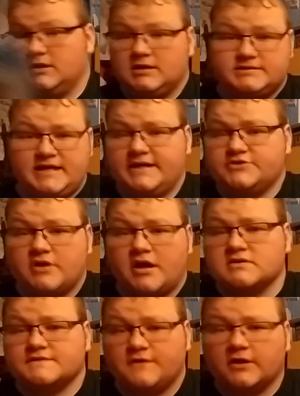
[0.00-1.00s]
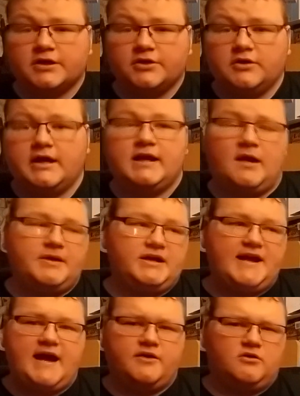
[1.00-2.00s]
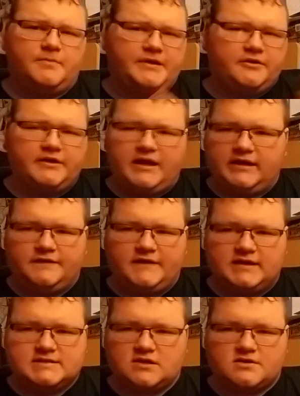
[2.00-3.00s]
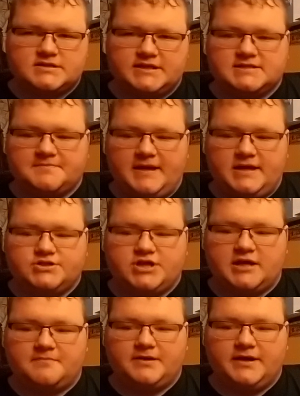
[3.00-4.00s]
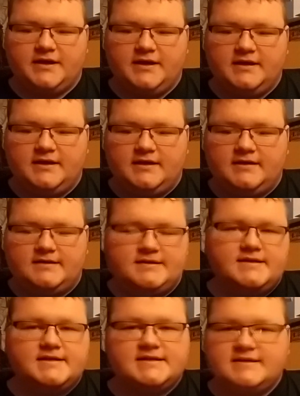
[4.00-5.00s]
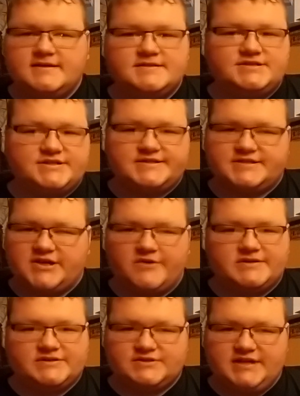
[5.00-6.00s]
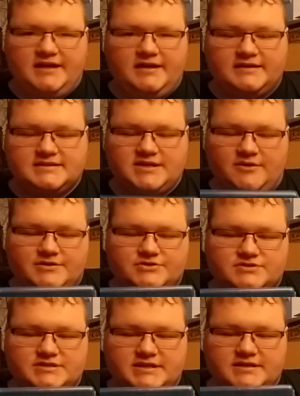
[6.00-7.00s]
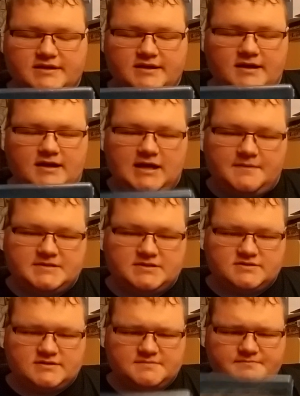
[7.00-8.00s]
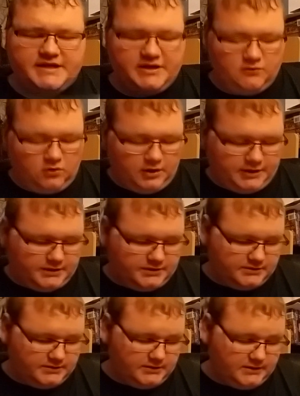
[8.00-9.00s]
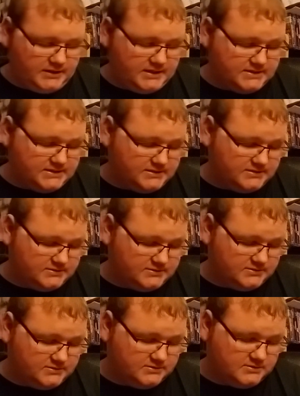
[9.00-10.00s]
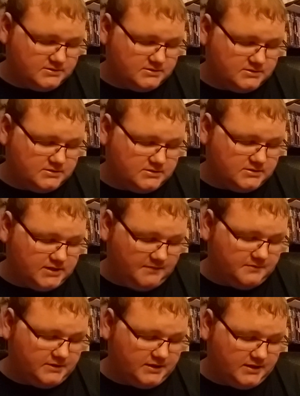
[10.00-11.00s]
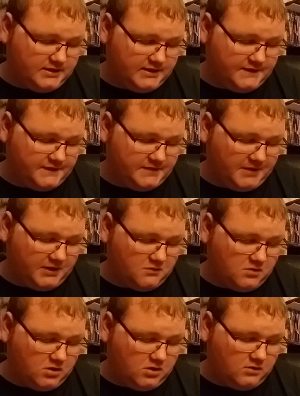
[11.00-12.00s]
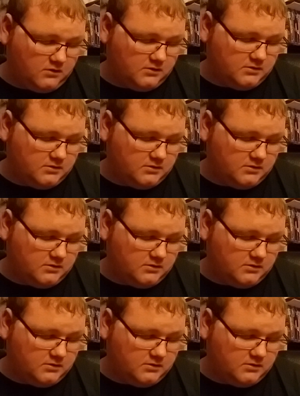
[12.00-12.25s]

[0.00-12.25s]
Danny Trejo is fucking great. I mean, yeah, he'll appear in anything as long as he gets a paycheck, but he's just so entertaining and so interesting. This also has Mickey Rourke in it and Anthony Michael Hall.